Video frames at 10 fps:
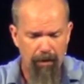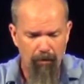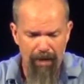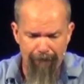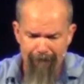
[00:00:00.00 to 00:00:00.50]

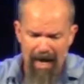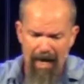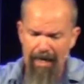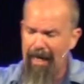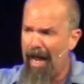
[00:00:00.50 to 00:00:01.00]
We have
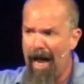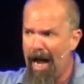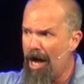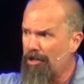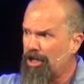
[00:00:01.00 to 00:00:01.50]
money, a
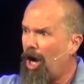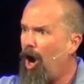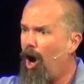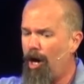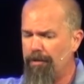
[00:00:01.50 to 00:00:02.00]
house,
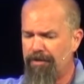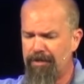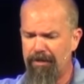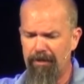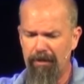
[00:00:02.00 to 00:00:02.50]
cars,